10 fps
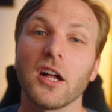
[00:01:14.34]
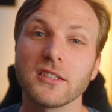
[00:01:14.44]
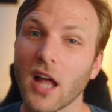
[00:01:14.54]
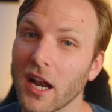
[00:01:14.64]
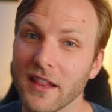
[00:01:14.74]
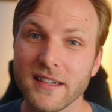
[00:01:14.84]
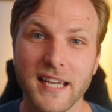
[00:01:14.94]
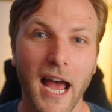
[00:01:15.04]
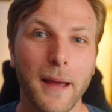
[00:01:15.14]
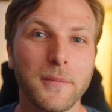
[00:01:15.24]
a lot of the
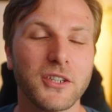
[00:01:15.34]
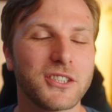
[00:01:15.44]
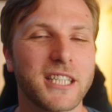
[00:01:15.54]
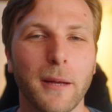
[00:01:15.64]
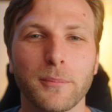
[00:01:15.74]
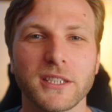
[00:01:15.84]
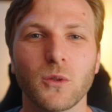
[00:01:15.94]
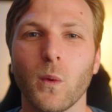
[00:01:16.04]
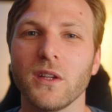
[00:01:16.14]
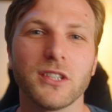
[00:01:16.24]
time your templates
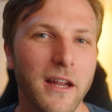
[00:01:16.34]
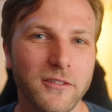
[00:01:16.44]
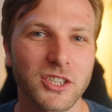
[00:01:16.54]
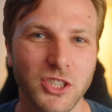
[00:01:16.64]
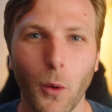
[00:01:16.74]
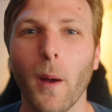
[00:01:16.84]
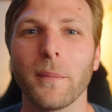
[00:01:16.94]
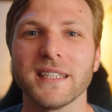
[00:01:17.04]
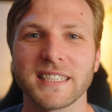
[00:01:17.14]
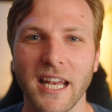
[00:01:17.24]
will never show up
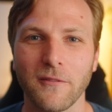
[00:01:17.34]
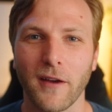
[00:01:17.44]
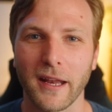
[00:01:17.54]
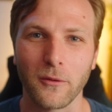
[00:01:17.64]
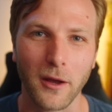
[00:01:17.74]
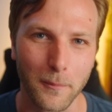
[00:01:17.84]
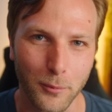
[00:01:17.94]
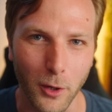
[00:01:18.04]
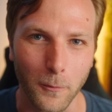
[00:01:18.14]
inside of Final Cut Pro.